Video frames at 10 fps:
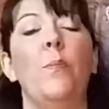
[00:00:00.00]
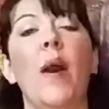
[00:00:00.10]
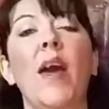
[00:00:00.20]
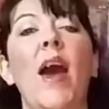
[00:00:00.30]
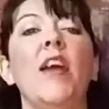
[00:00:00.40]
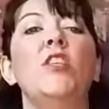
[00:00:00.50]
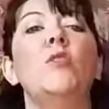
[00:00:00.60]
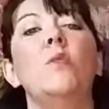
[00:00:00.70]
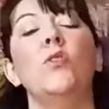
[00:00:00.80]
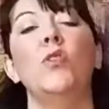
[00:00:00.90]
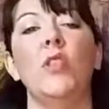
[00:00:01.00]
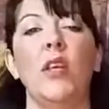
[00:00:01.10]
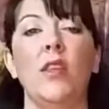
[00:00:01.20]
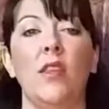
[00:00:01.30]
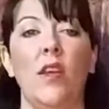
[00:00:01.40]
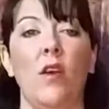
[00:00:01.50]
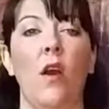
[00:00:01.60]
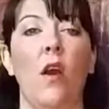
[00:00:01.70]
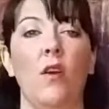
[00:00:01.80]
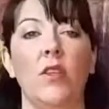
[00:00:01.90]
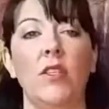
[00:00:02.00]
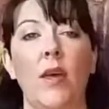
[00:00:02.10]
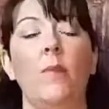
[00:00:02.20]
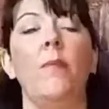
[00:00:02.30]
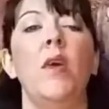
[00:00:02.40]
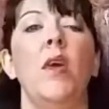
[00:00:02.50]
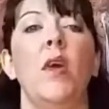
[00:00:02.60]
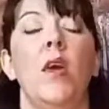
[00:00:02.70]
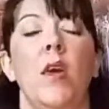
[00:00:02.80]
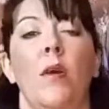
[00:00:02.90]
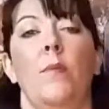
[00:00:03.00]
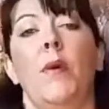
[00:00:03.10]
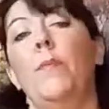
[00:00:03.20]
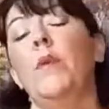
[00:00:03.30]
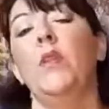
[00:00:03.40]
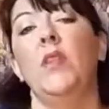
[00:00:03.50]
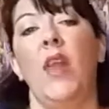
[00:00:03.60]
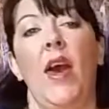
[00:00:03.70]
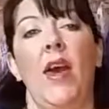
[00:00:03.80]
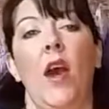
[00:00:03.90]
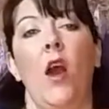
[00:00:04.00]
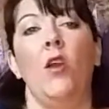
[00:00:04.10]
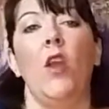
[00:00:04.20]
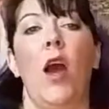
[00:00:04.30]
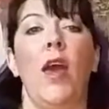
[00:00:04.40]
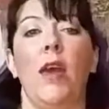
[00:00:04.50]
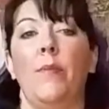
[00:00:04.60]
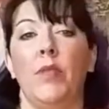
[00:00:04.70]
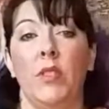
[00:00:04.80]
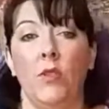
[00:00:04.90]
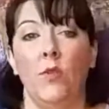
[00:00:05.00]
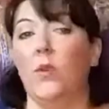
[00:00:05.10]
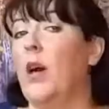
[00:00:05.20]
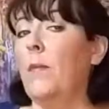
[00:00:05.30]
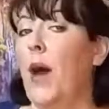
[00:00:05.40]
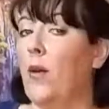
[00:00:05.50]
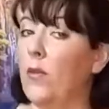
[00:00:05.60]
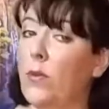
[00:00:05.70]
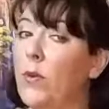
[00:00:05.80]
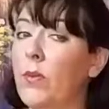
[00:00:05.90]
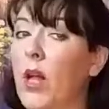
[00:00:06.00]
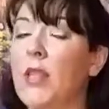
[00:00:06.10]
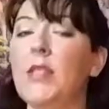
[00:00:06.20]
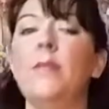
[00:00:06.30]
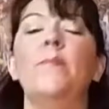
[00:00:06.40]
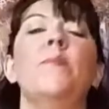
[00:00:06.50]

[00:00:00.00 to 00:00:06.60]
But I do understand that there are some people that are not able to come out of the broom closet,